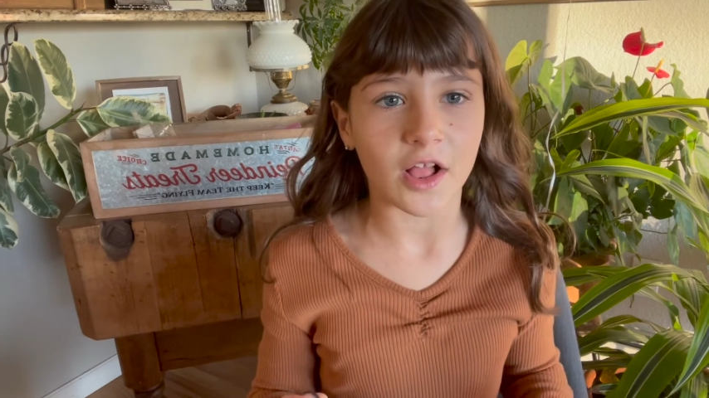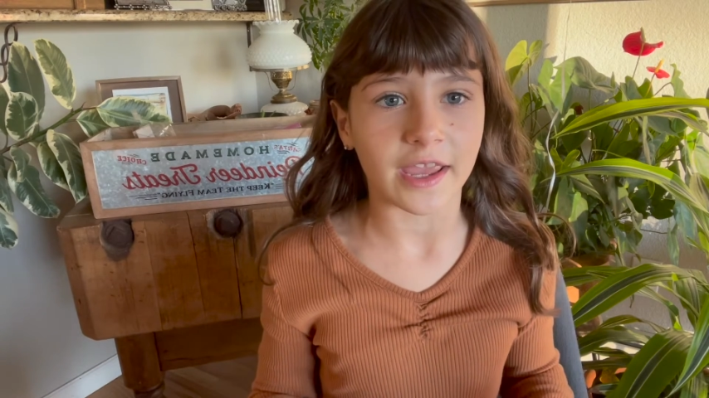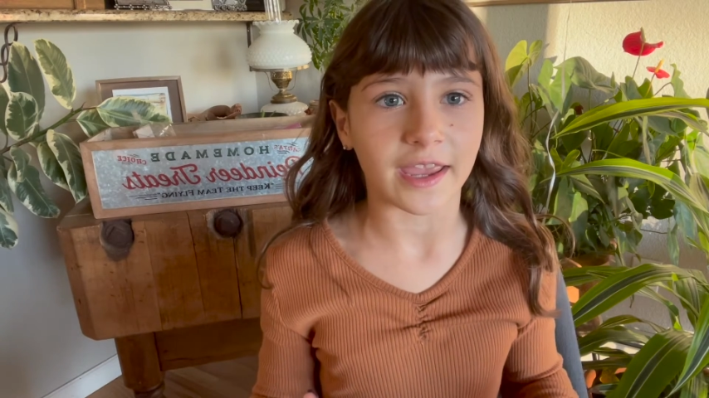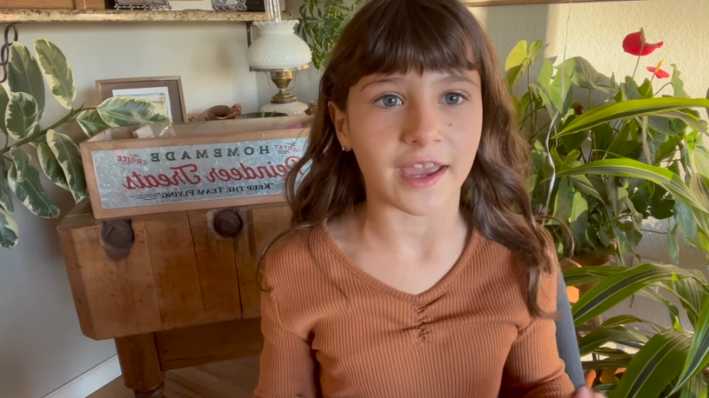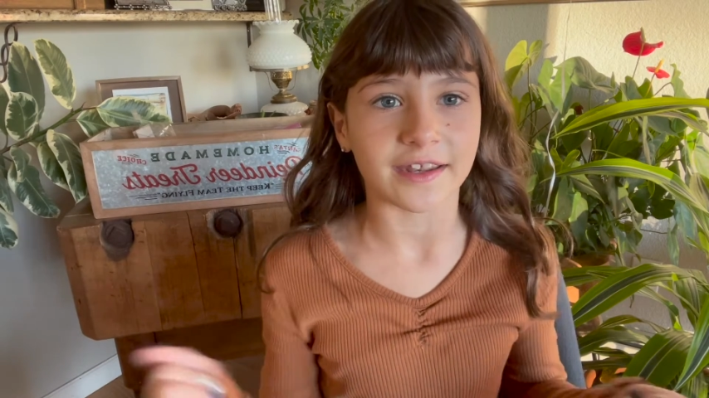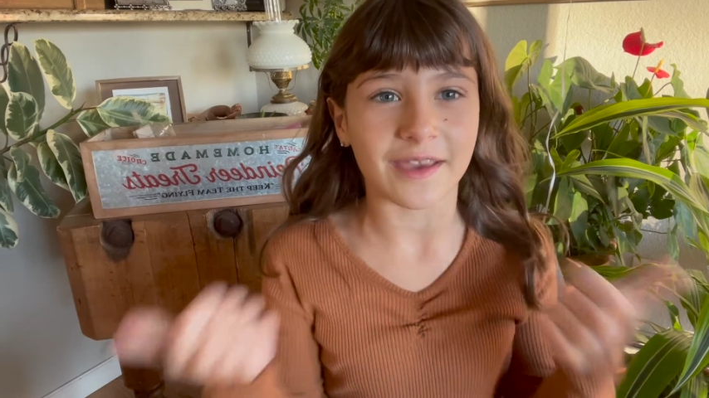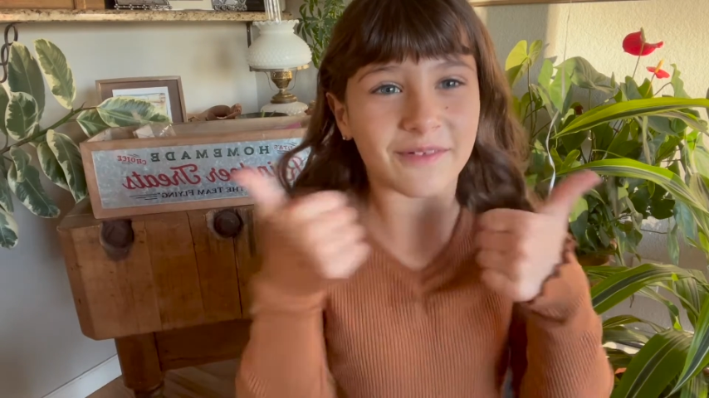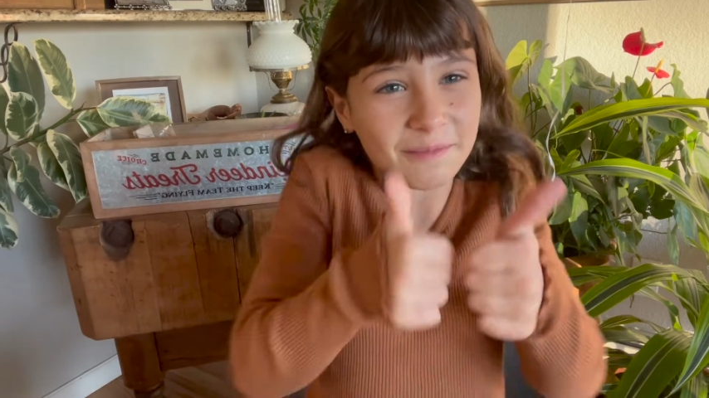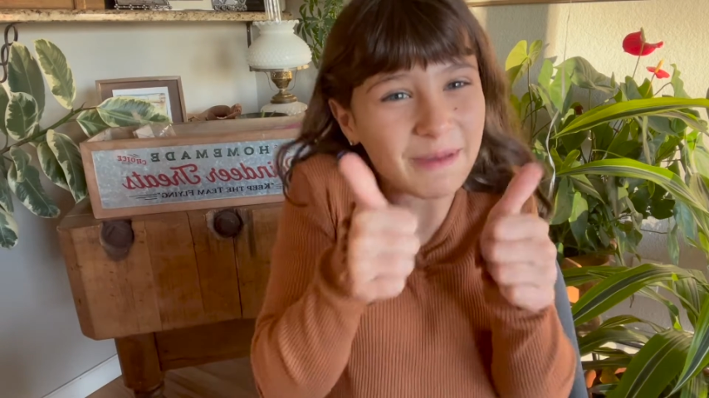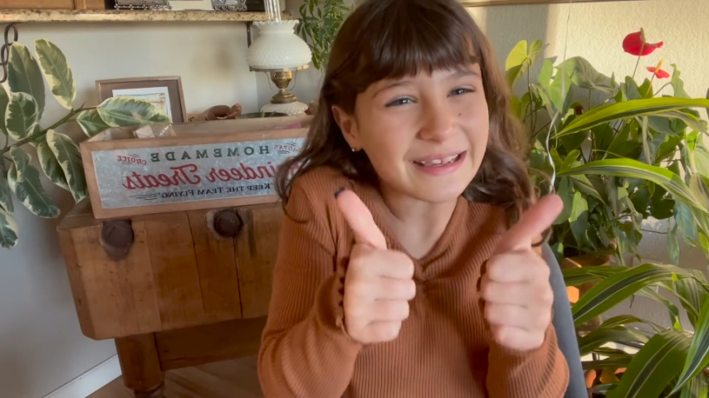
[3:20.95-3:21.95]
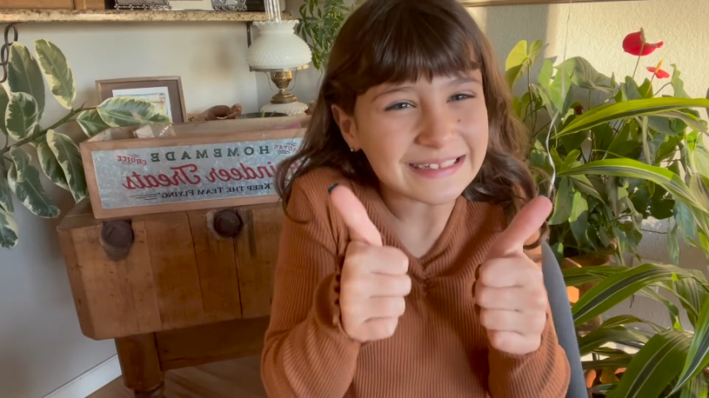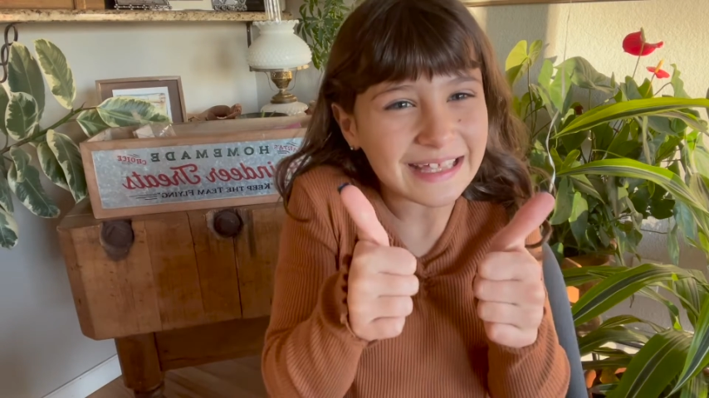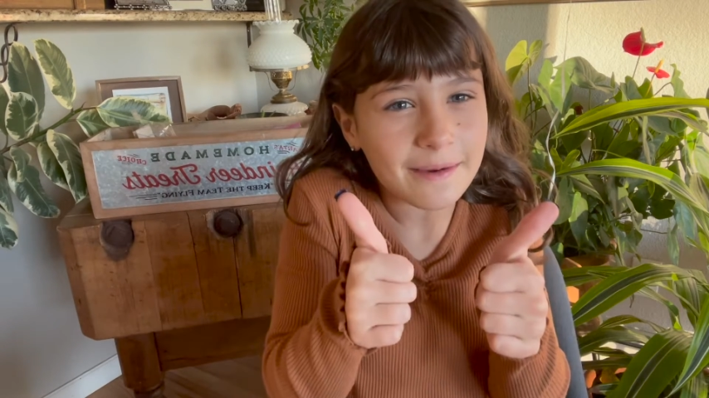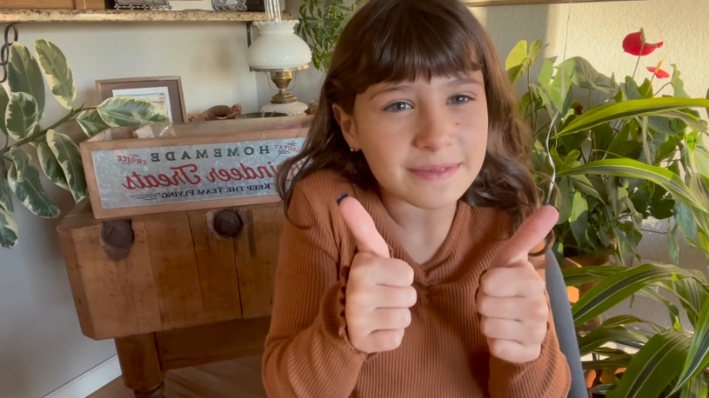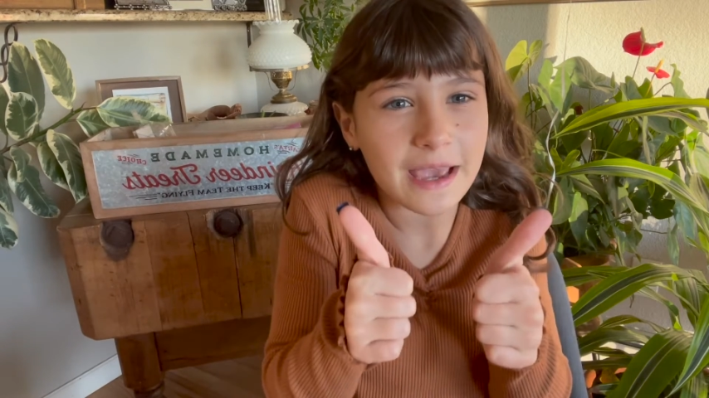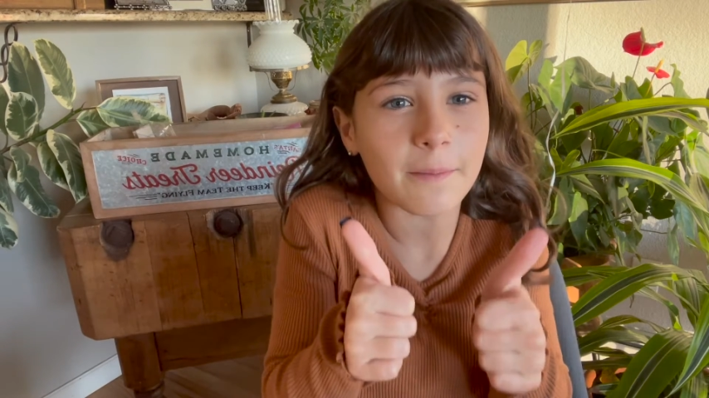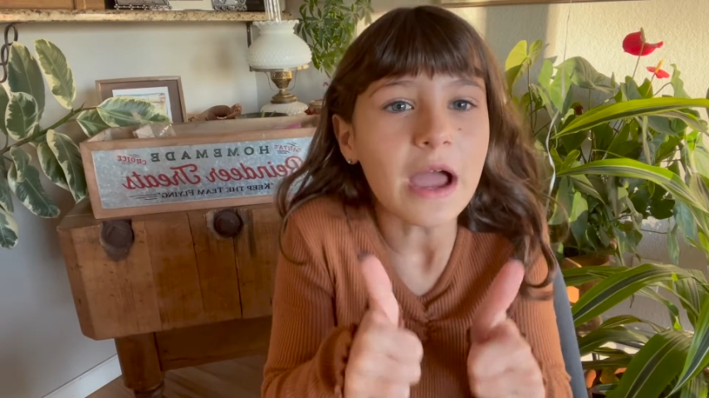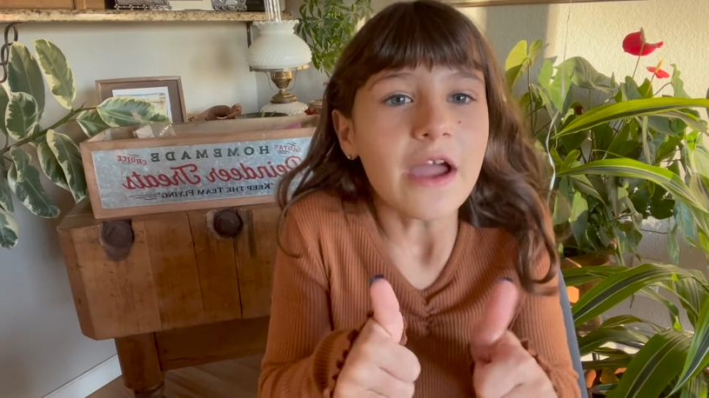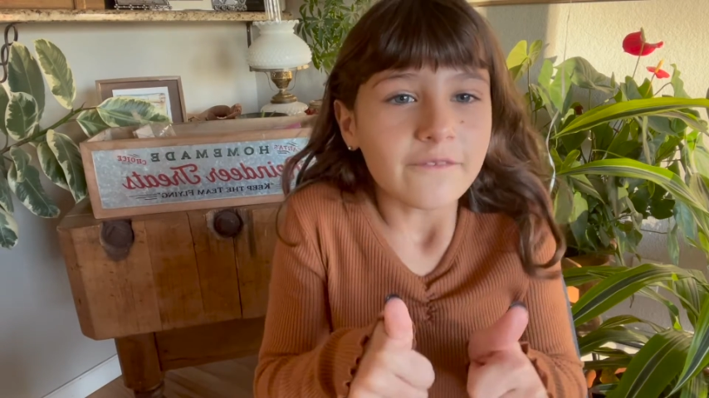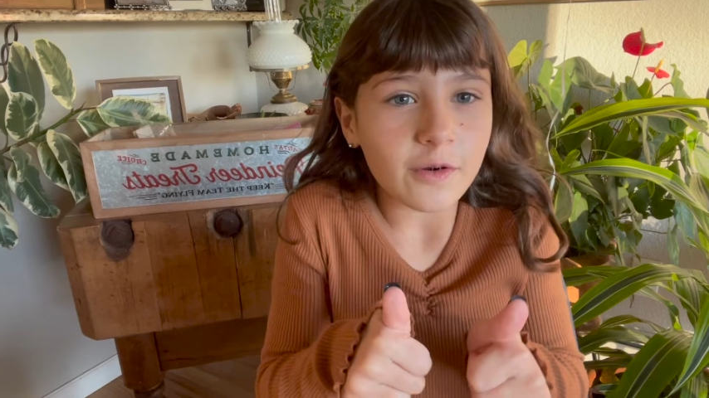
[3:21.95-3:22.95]
and give it a big thumbs up
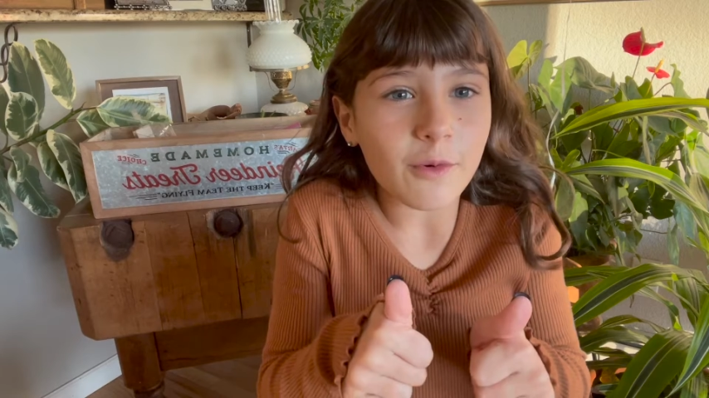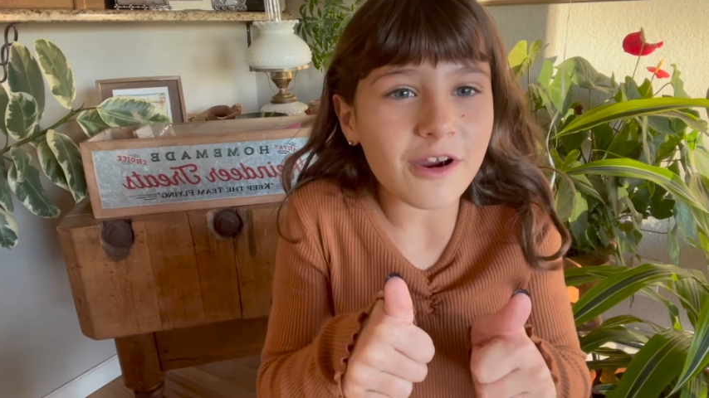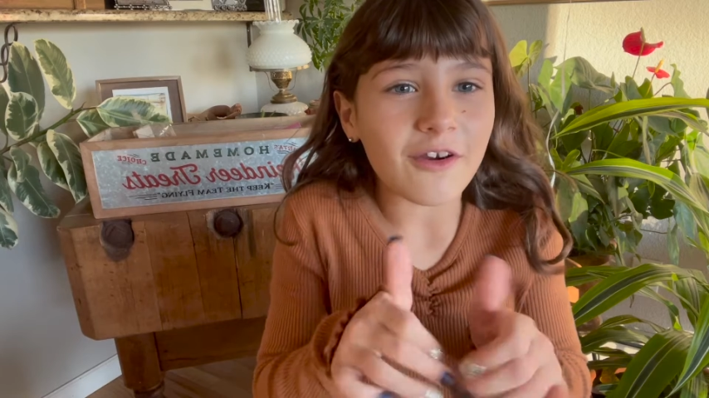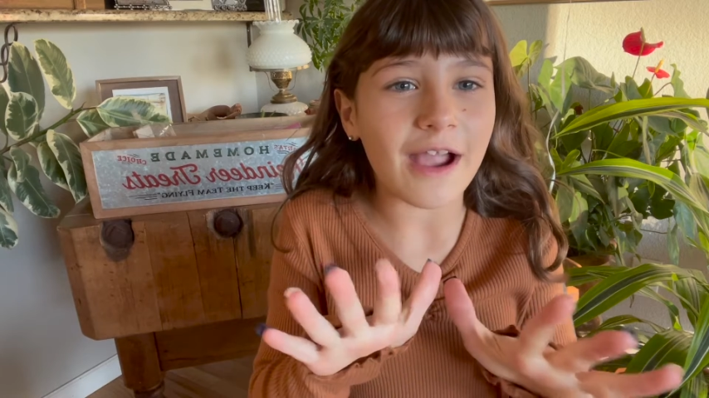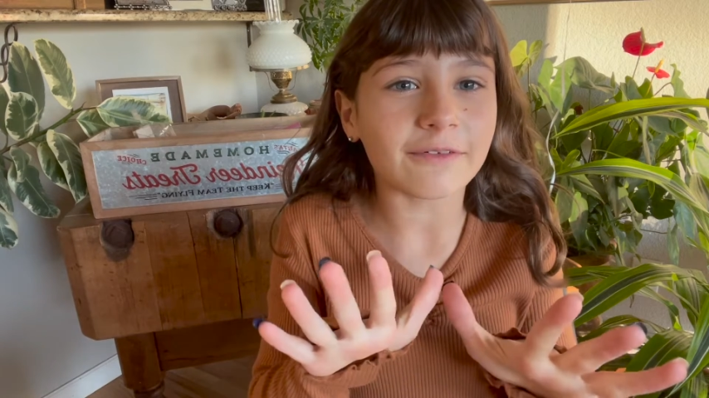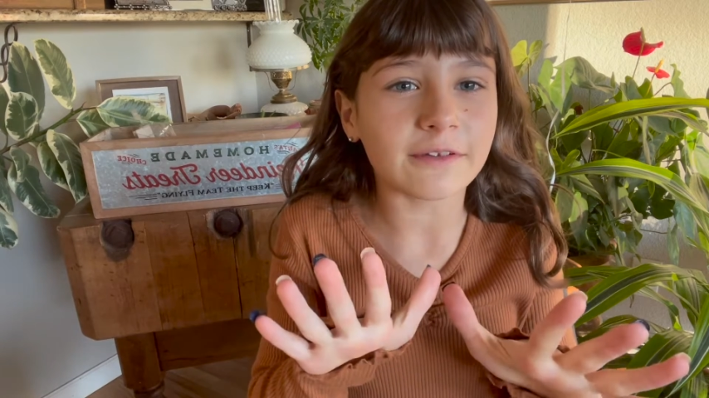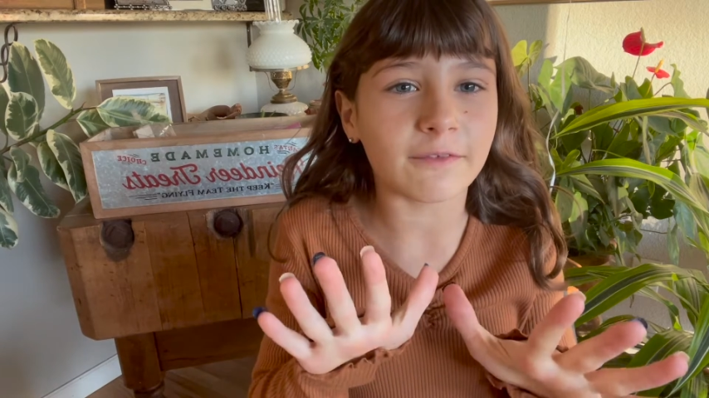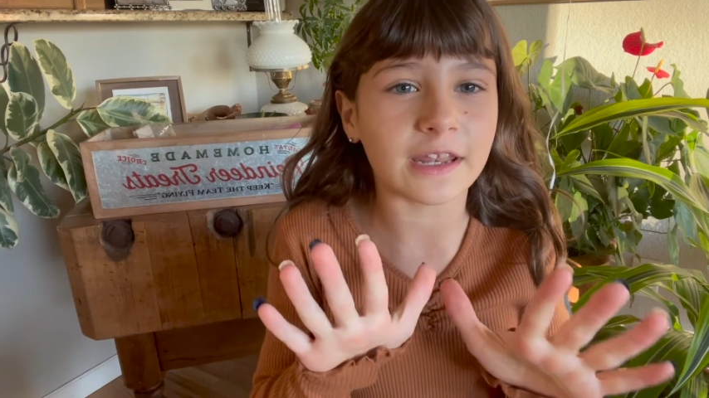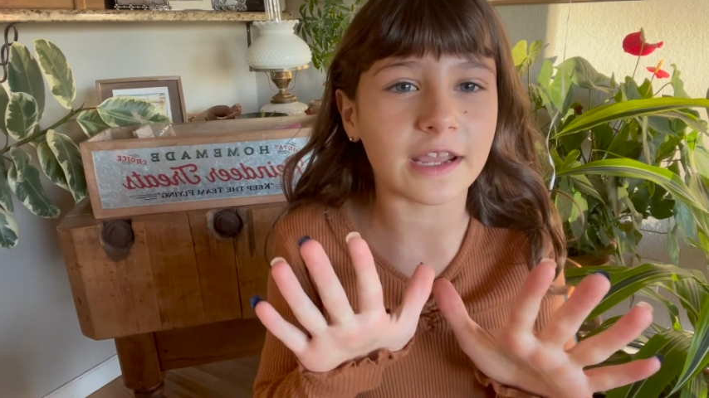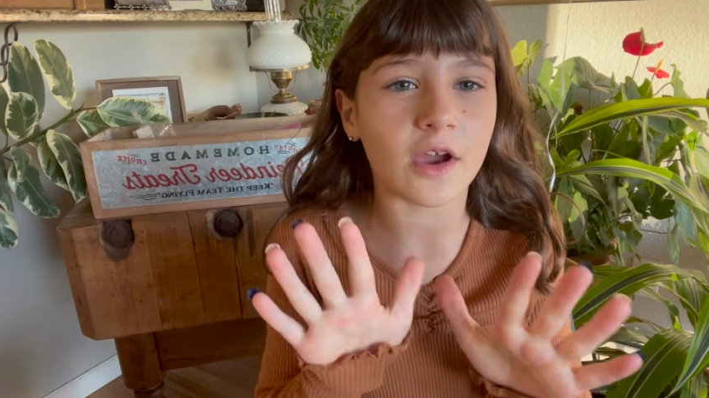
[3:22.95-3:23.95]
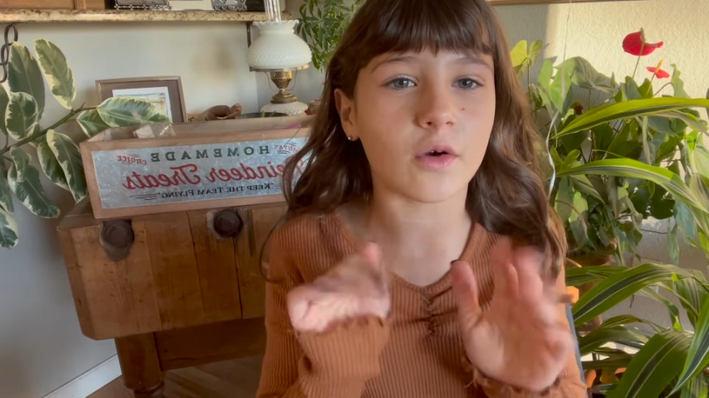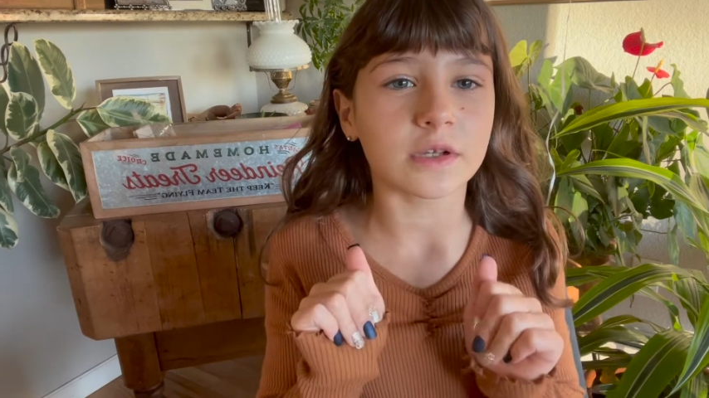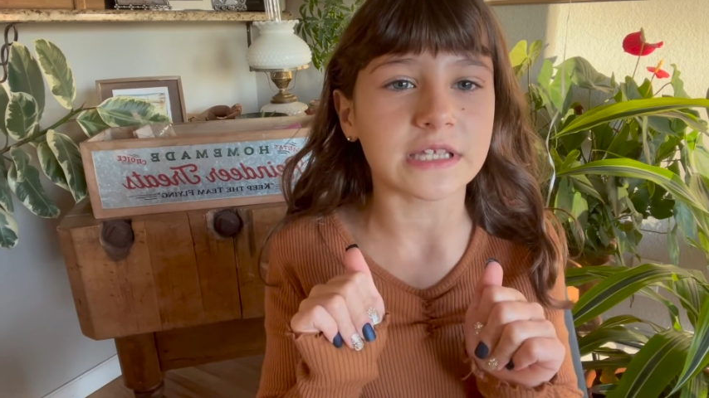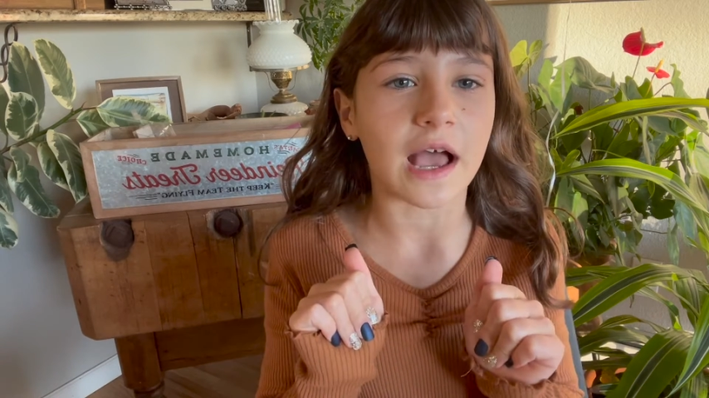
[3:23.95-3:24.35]
for more craft videos.